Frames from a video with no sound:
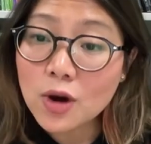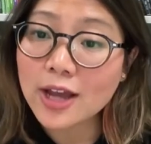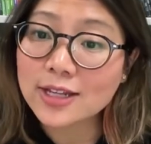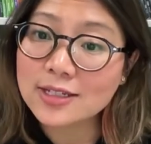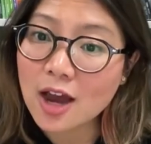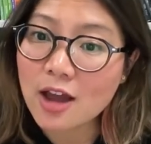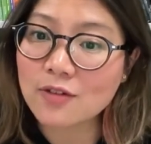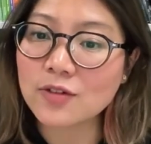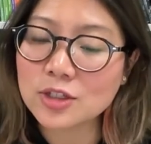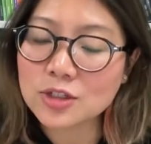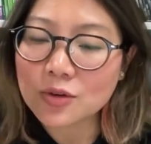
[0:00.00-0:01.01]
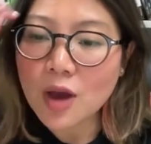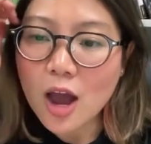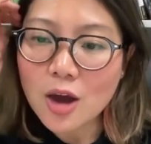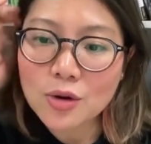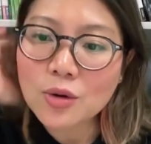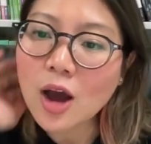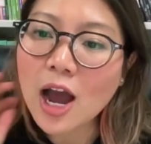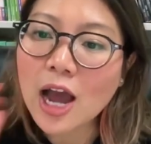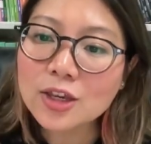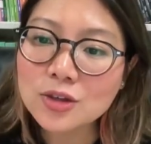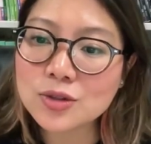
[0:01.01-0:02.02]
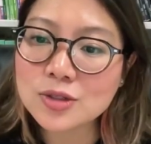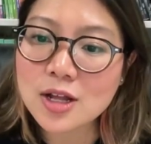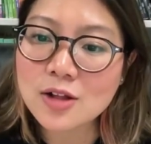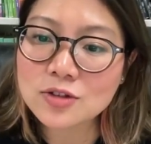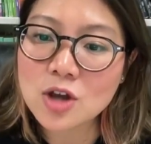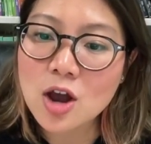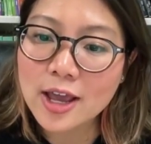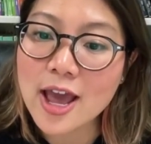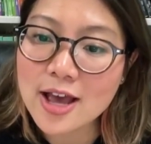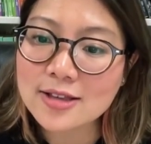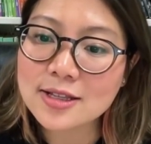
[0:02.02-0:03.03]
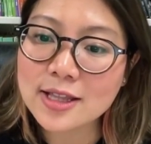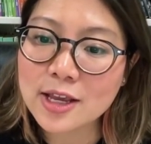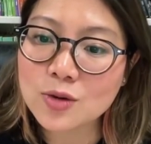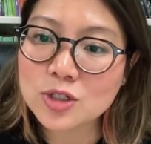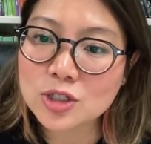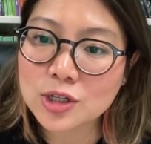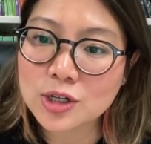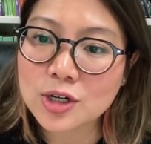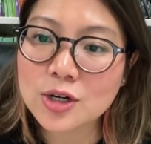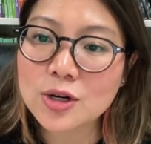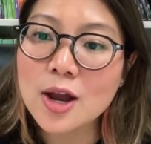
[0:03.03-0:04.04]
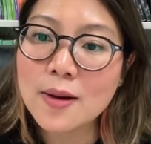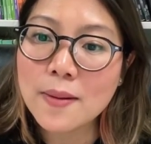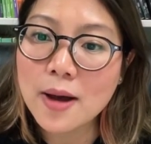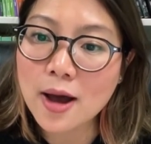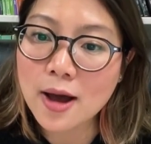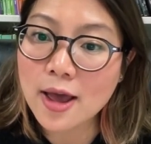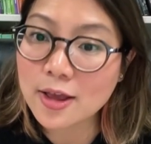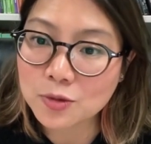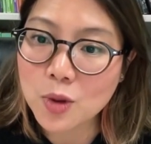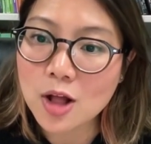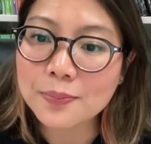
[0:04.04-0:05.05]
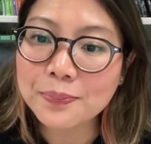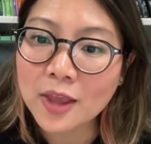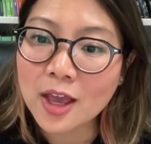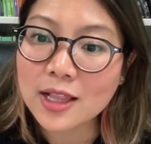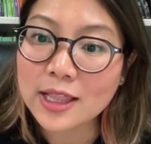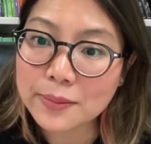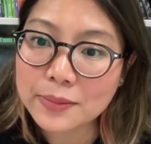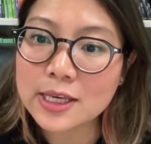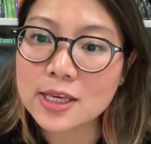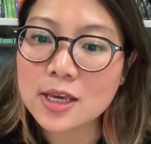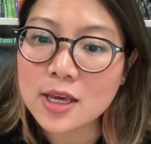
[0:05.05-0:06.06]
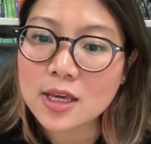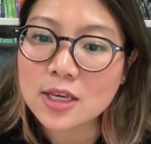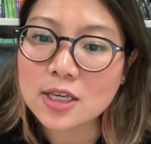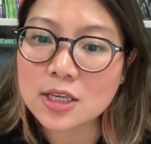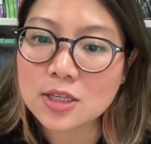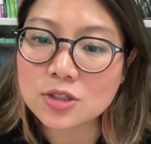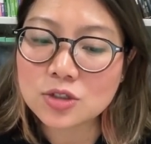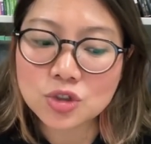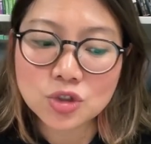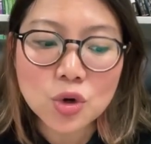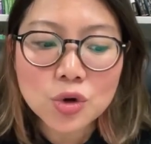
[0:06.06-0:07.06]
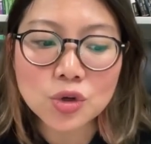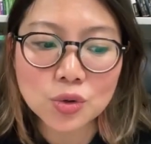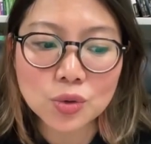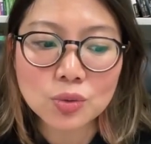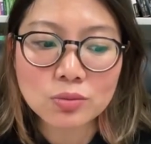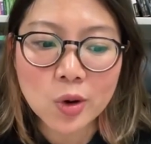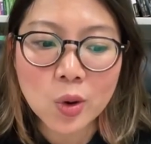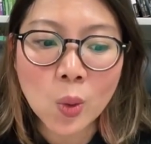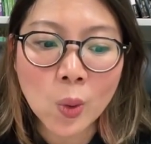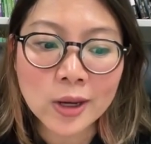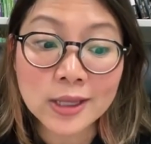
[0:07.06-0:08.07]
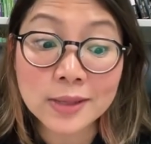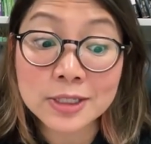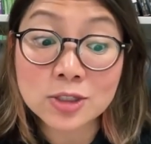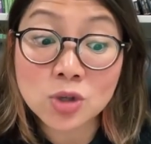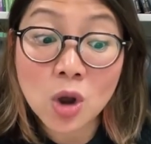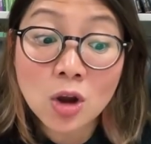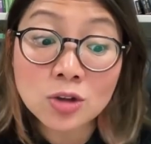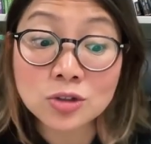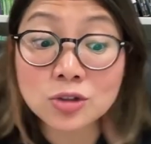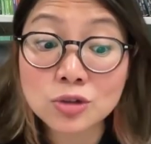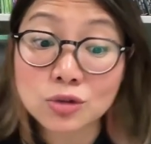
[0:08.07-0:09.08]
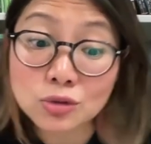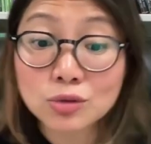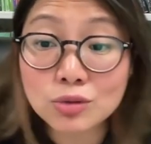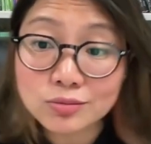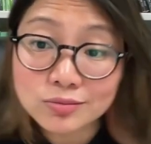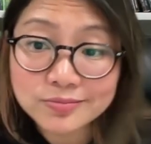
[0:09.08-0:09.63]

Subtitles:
I dive into how I use self talk as a language learner as well, let me show you or let me talk to you